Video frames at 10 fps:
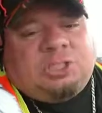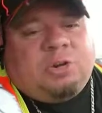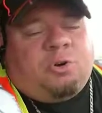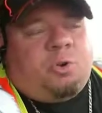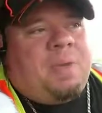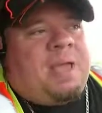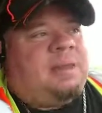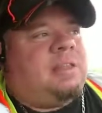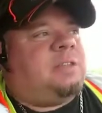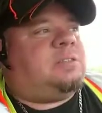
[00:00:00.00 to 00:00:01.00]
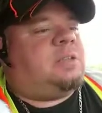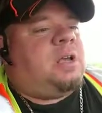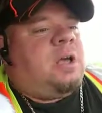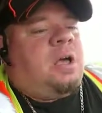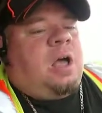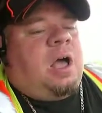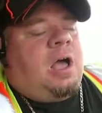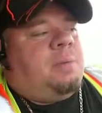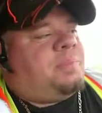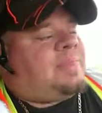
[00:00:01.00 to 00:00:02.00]
general maintenance.
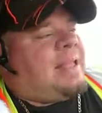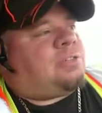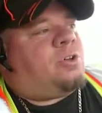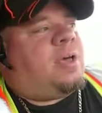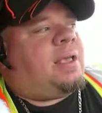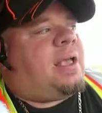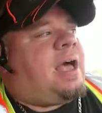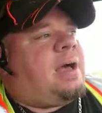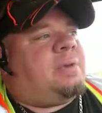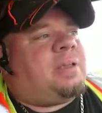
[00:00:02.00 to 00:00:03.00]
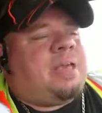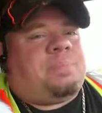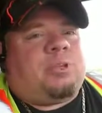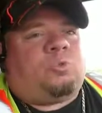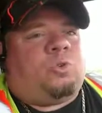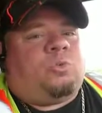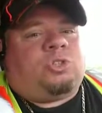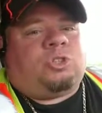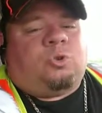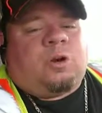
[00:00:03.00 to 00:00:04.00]
But that's all I got. I'm going to keep this one
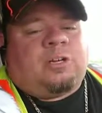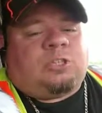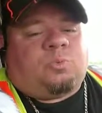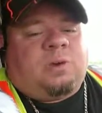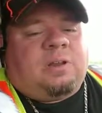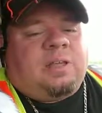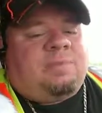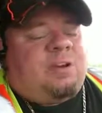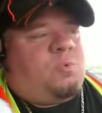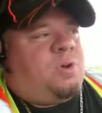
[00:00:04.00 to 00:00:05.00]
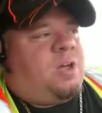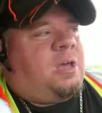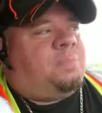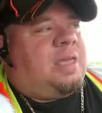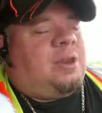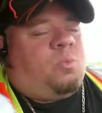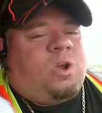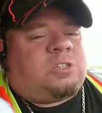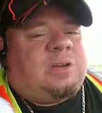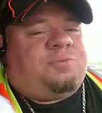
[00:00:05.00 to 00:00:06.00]
real short. I just wanted to give everyone an update and
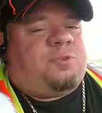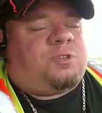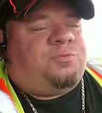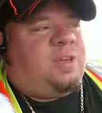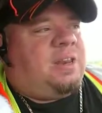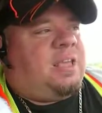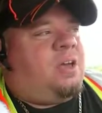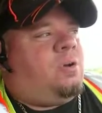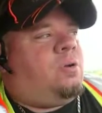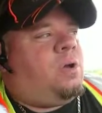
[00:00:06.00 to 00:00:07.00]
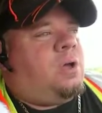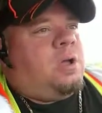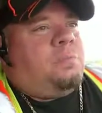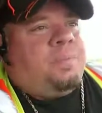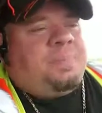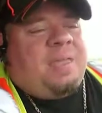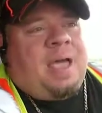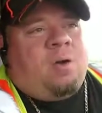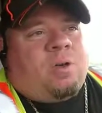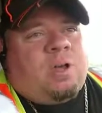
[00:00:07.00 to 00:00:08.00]
watch that first video. But the
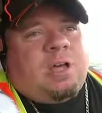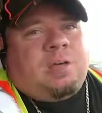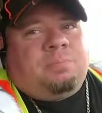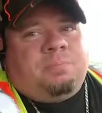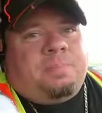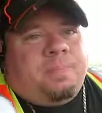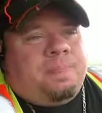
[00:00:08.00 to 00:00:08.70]
outcome,